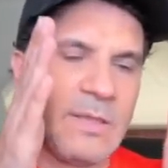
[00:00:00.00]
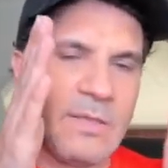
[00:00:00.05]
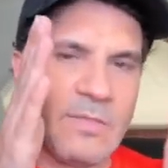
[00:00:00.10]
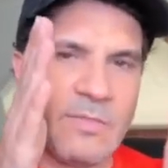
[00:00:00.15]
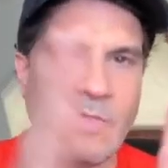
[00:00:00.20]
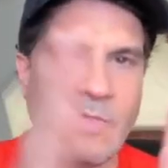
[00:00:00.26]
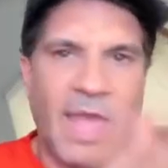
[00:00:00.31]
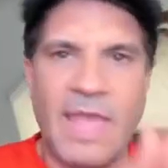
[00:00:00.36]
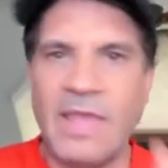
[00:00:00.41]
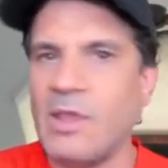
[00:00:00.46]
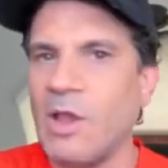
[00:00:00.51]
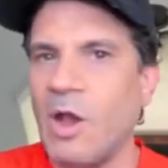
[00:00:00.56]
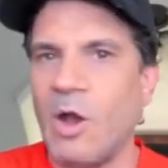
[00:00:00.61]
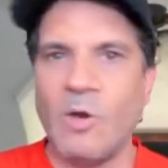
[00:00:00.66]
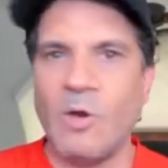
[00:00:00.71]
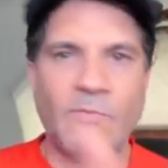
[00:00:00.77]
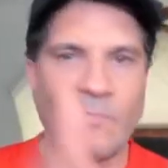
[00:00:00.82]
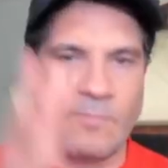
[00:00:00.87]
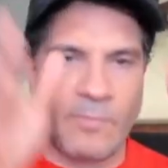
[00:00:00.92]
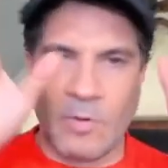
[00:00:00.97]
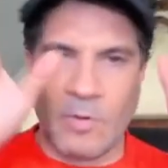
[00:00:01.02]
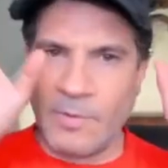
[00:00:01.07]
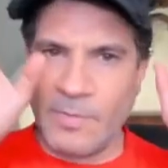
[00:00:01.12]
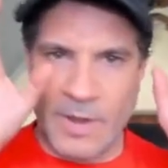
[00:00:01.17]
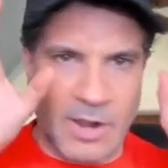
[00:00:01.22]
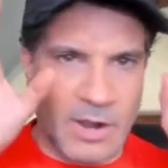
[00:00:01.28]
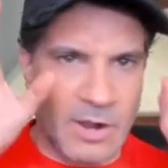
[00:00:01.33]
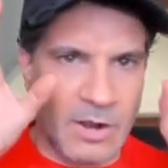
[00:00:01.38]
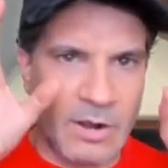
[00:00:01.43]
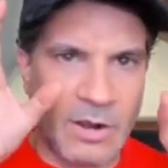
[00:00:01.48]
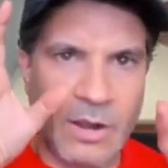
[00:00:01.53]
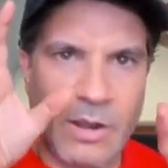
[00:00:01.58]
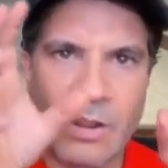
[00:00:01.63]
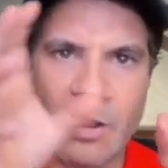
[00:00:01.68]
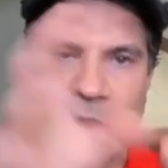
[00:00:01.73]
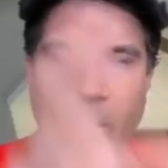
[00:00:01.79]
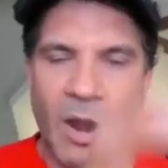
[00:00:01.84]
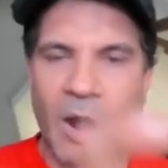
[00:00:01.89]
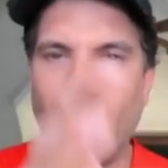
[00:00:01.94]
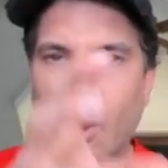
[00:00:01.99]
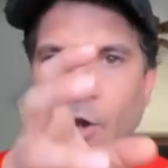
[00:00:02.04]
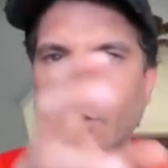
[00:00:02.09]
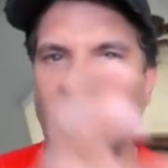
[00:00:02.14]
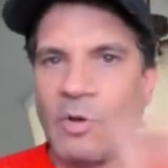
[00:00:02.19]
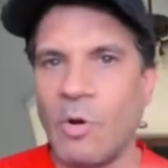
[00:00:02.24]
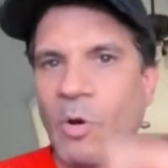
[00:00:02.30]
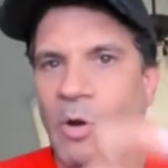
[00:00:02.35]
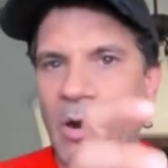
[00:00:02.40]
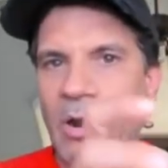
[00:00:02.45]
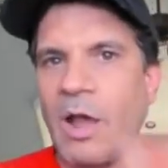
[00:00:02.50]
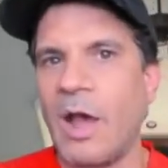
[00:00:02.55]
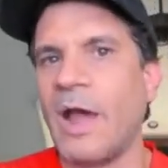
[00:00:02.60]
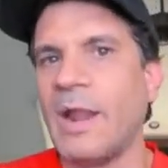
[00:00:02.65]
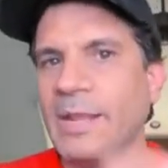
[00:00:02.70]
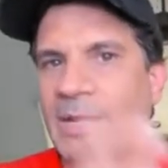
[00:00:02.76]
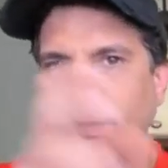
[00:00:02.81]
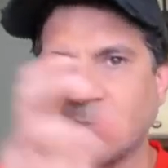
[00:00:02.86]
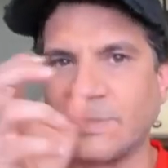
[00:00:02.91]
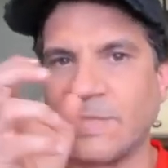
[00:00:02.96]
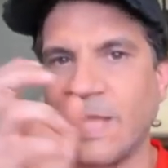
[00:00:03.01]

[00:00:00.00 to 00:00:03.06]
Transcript: they go for their hardcore audience.